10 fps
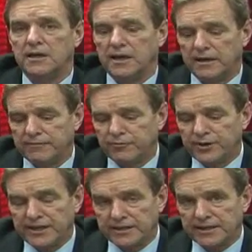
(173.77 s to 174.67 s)

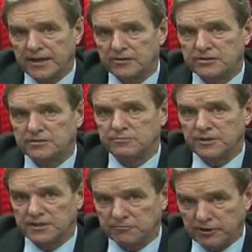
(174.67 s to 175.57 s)
every encounter
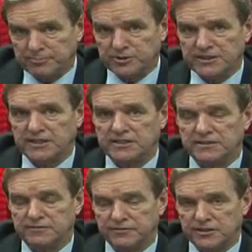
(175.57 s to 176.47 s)
with a
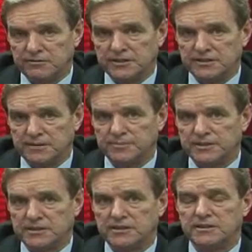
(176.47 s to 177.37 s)
representative of the U.S.
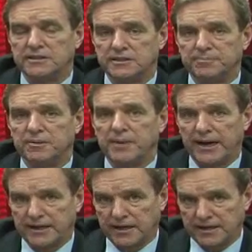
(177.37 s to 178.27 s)
Embassy is a
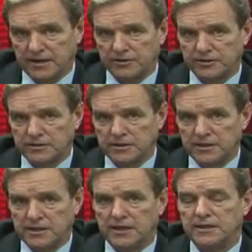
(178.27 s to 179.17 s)
diplomatic encounter,
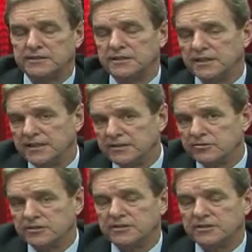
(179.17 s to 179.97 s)
and it's in the interest